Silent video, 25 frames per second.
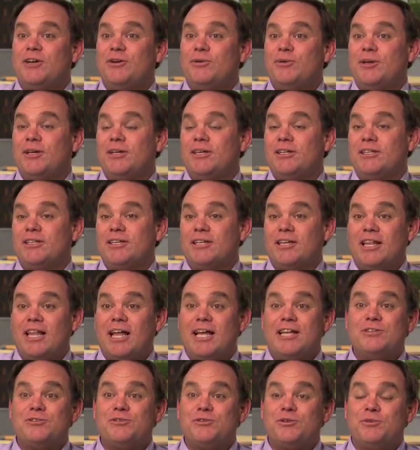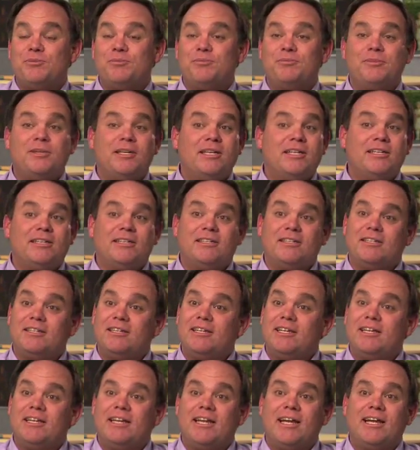going on in the classroom, it,
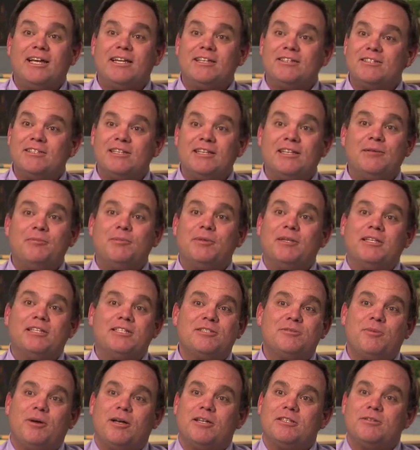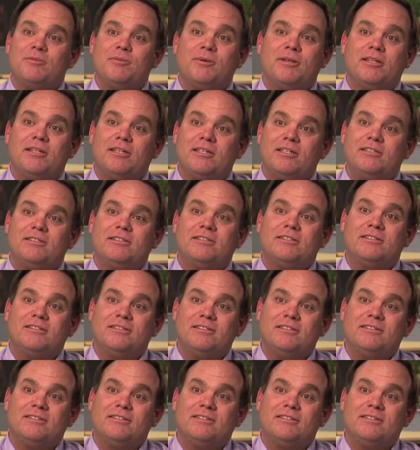it has limitless possibilities.